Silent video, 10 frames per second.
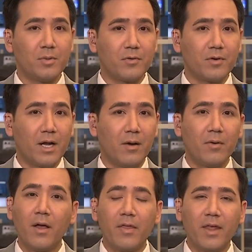But for now,
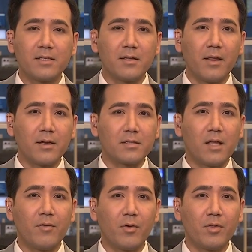that is the latest.
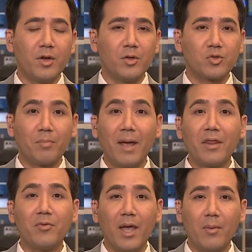Live here in the newsroom,
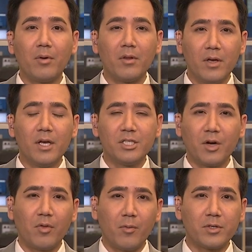Matthew Campbell,
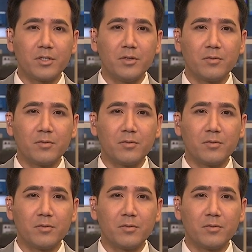Channel 3 News.